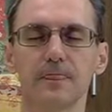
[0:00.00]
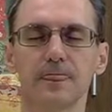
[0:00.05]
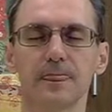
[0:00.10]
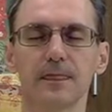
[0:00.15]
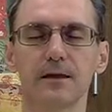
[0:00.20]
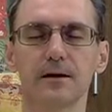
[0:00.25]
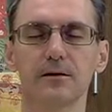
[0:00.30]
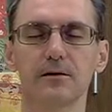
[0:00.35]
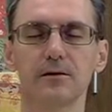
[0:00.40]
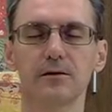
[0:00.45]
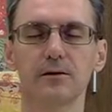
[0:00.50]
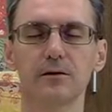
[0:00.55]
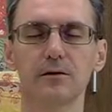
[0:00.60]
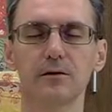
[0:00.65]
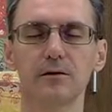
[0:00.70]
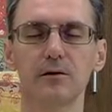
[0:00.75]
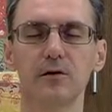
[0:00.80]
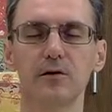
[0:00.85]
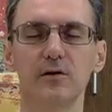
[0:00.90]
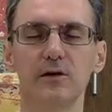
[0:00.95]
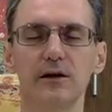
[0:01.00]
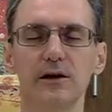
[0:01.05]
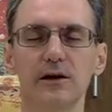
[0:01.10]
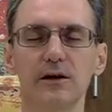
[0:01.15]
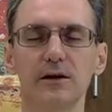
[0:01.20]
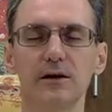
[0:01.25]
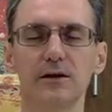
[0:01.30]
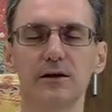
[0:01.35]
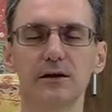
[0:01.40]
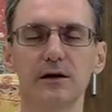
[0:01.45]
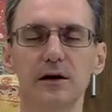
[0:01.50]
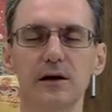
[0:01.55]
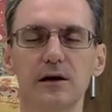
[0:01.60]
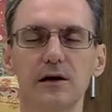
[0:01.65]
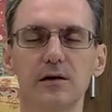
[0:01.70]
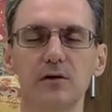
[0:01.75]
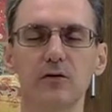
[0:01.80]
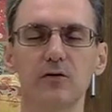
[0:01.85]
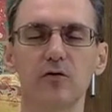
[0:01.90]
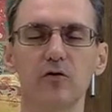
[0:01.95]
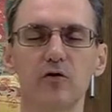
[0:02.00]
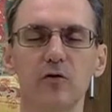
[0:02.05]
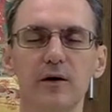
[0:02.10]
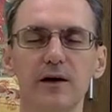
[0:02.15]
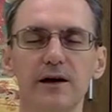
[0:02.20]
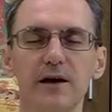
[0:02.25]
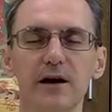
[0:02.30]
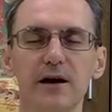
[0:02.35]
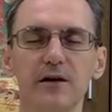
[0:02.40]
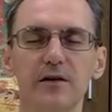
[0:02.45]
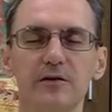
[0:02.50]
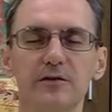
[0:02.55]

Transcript: Slowly exhale all the way out.